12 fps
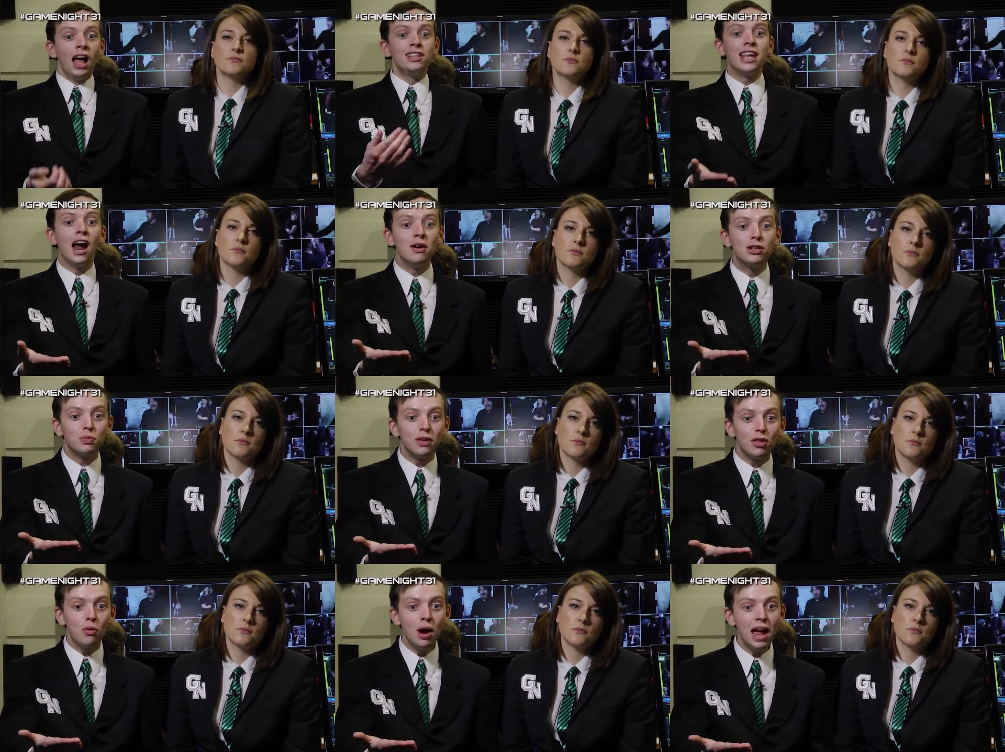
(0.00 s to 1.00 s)
Speaker 1: Darren's with
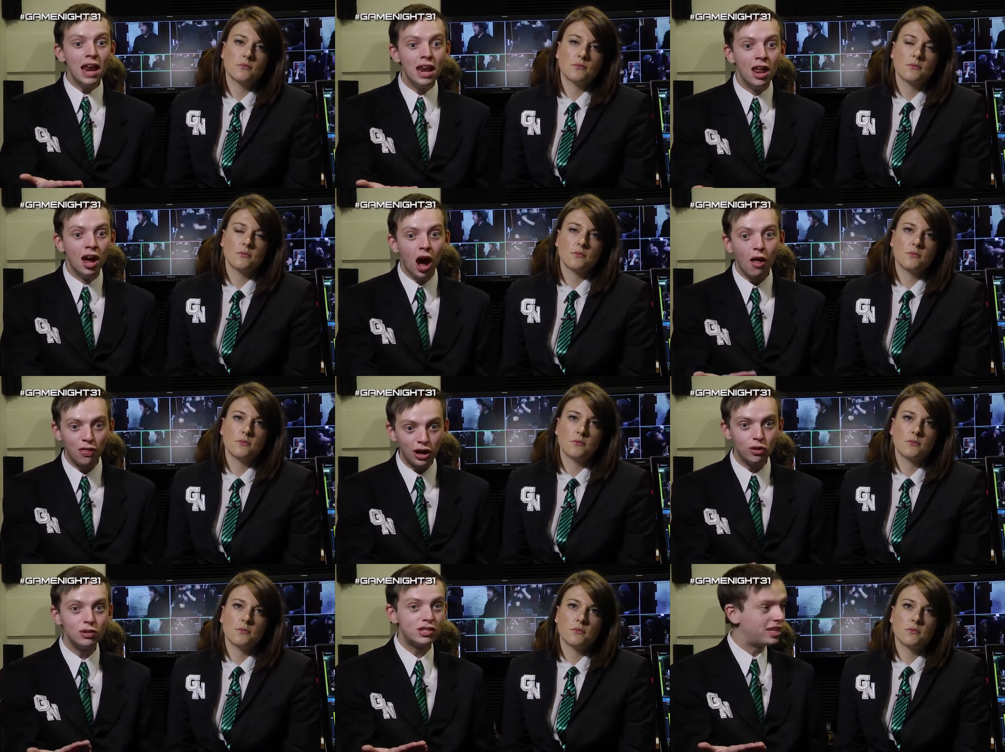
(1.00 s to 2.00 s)
the win. I think it
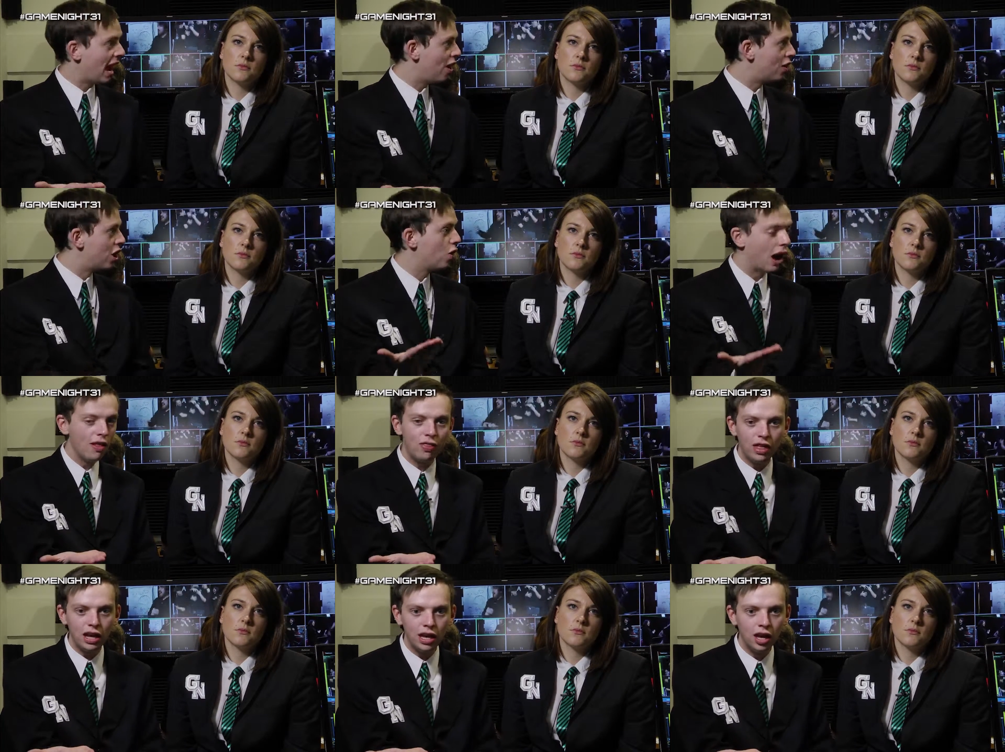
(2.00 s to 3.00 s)
was Darren who had the
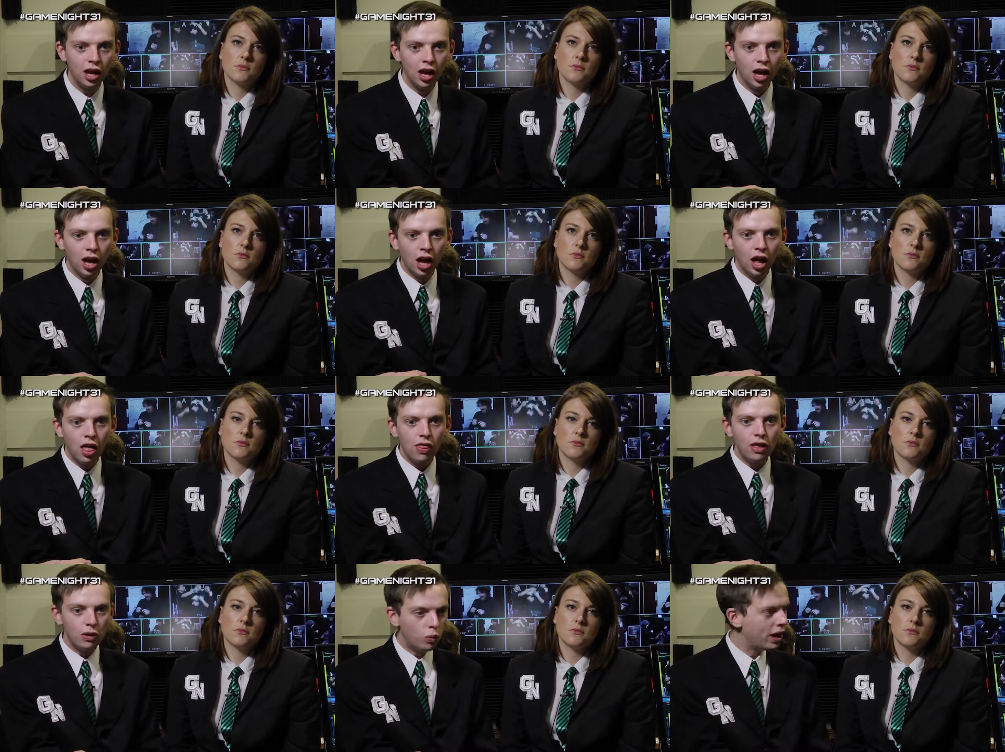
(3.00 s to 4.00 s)

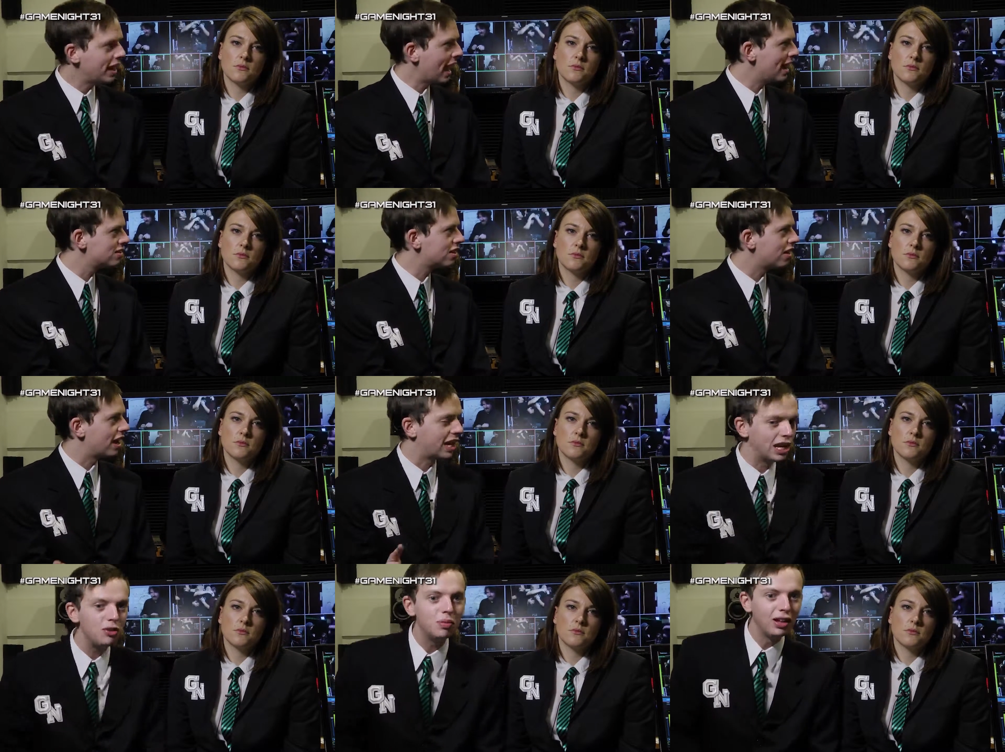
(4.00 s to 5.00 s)
winning answer there. Can
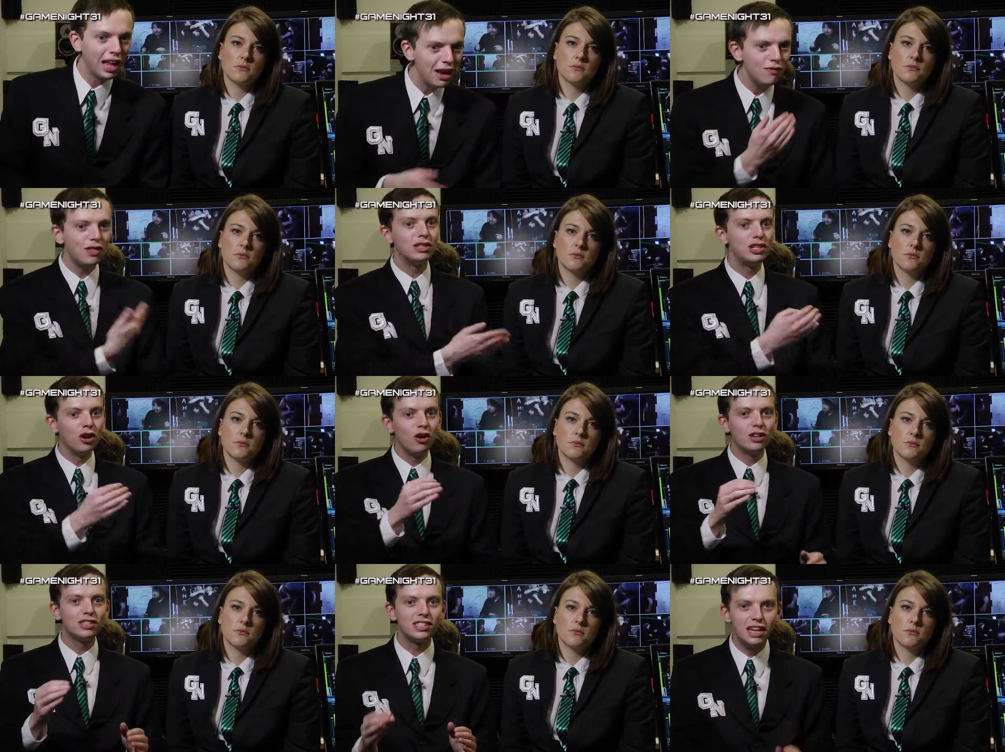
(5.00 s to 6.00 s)
you believe this? Your
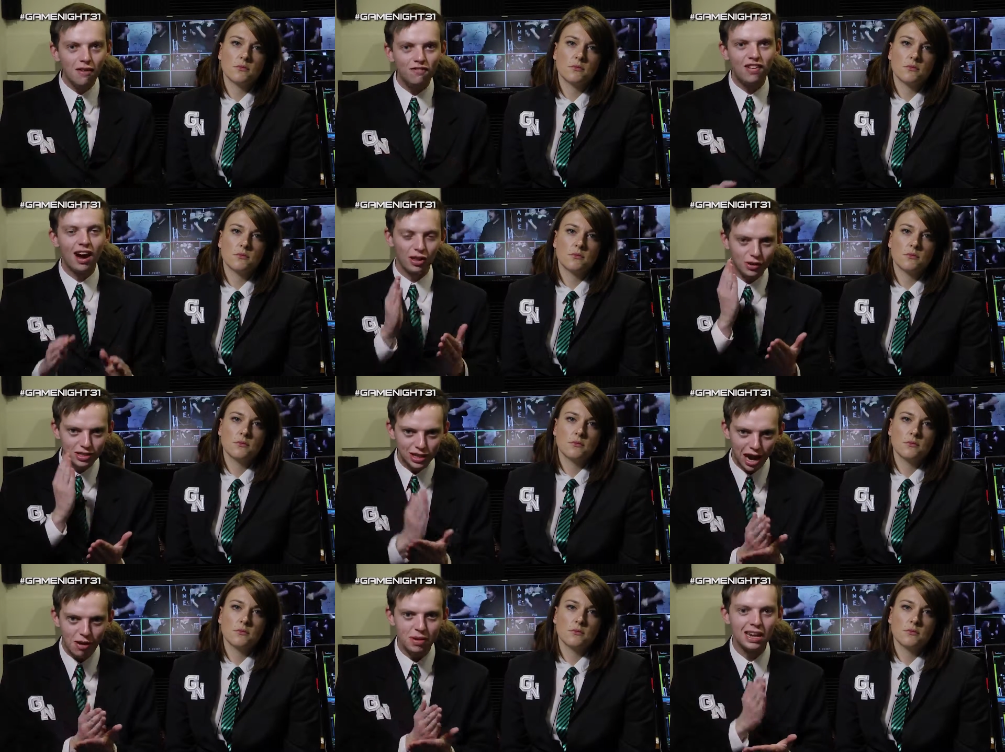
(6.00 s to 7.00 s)
stepfather has
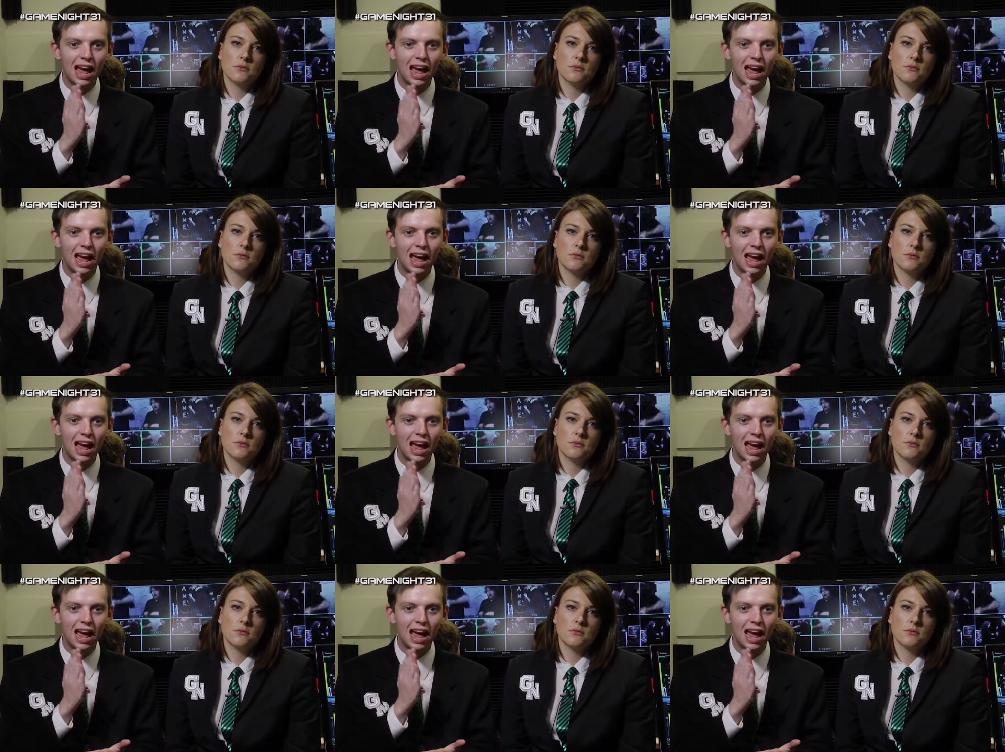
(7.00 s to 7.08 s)
come in